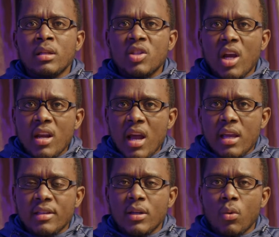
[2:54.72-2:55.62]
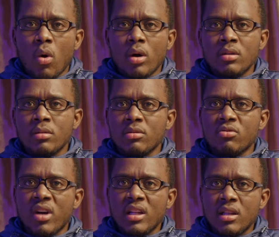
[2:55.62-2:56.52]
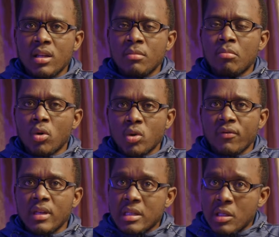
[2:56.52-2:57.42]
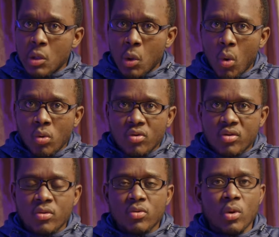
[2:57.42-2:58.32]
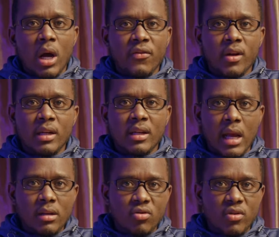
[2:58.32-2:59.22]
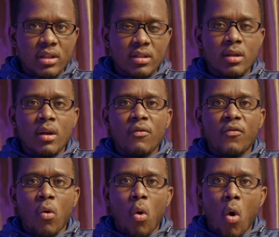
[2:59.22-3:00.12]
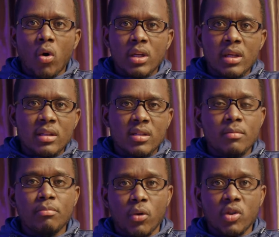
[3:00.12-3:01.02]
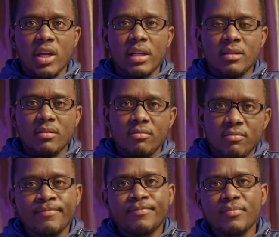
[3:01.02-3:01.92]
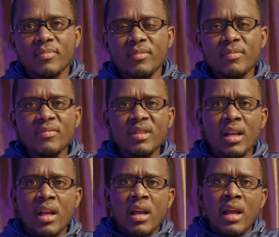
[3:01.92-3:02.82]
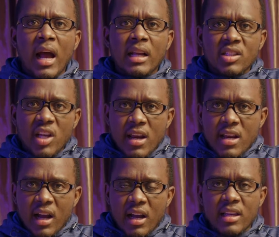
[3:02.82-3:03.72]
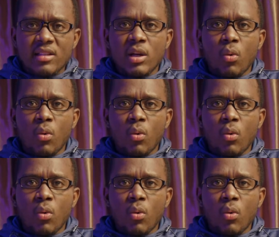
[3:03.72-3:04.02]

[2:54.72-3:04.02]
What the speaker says: China is the one granting most of these loans to African countries for all these projects. And China is the